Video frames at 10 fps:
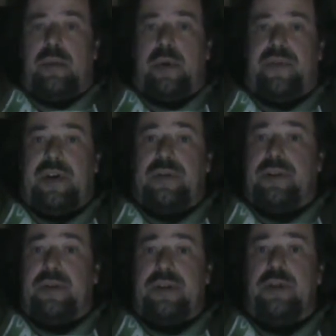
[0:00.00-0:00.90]
But if you don't
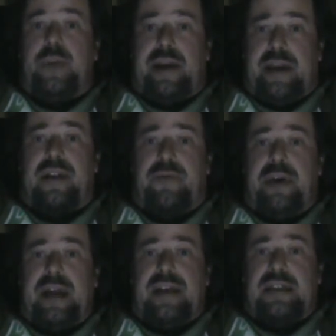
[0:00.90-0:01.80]
do it, you might get
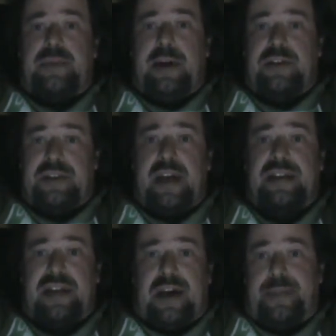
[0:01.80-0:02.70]
3-day suspension
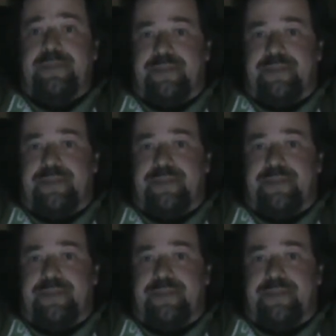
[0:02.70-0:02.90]
next time.